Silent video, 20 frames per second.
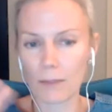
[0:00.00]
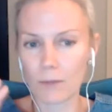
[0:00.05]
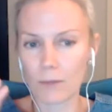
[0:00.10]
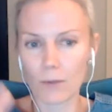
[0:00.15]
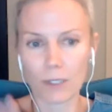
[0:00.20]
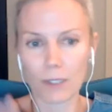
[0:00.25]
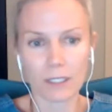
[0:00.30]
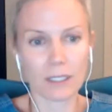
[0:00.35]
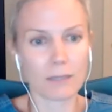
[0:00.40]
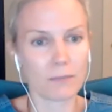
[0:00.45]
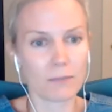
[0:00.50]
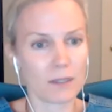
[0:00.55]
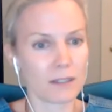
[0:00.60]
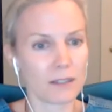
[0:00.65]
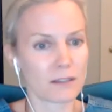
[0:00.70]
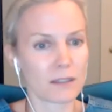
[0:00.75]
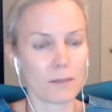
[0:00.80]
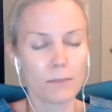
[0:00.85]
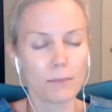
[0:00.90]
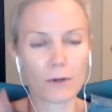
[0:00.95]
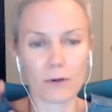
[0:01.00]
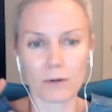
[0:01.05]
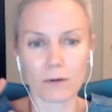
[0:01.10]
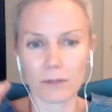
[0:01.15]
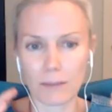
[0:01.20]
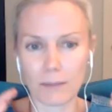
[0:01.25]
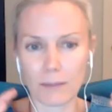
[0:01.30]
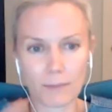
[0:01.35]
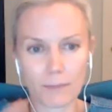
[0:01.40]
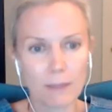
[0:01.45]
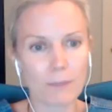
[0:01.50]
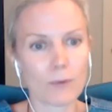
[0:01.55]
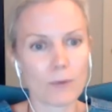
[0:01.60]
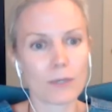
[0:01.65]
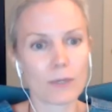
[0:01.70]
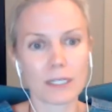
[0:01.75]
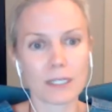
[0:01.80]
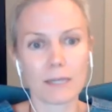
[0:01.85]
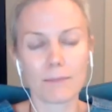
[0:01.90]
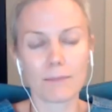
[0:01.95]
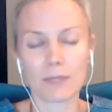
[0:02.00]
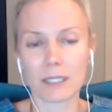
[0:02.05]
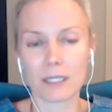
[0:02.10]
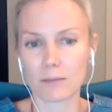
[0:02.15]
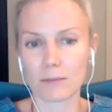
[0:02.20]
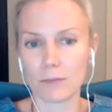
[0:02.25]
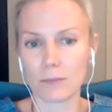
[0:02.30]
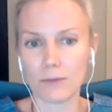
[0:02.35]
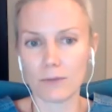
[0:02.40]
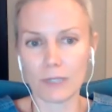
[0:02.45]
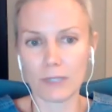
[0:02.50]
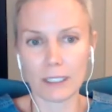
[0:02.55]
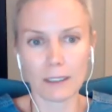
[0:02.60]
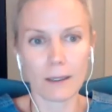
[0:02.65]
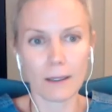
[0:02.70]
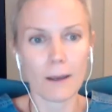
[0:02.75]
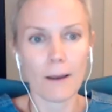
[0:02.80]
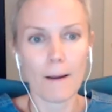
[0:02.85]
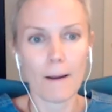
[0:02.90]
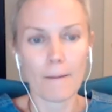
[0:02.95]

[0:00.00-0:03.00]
People want to keep things simple, people want to keep things moving.